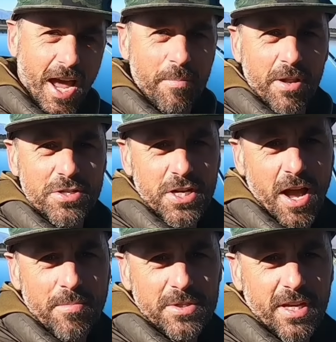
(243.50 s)
couple of
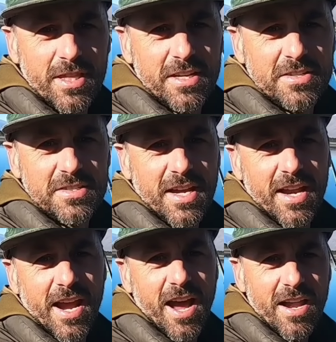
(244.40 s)
jumps, and then
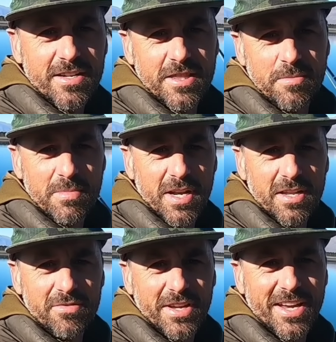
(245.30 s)
sat out in the
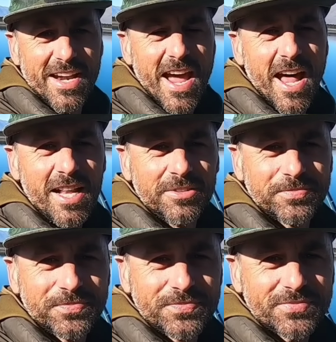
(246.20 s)
middle of the canal.
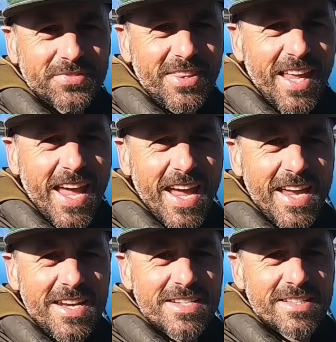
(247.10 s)

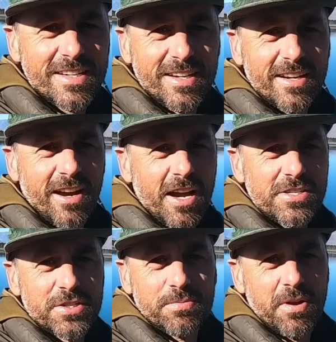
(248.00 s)
And I
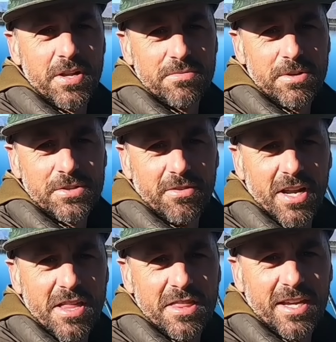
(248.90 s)
just really wasn't
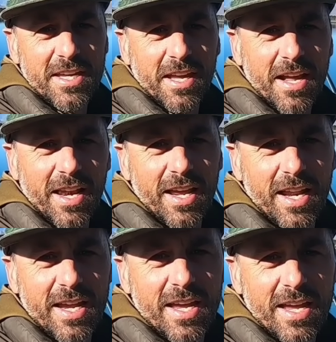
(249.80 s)
really thinking
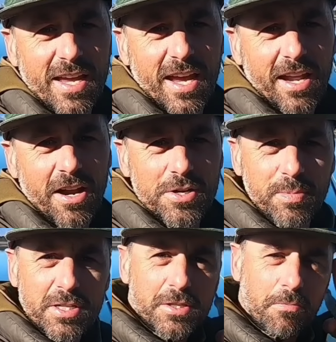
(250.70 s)
clearly, and I
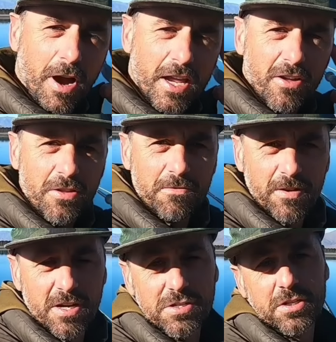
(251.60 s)
put some weight on the
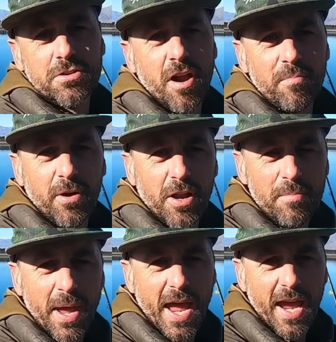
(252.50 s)
fish to try and pull
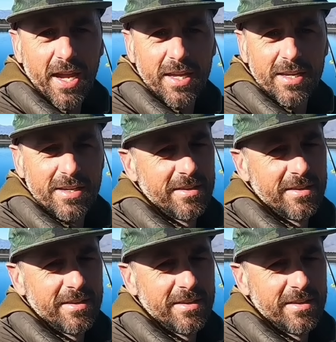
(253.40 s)
it back.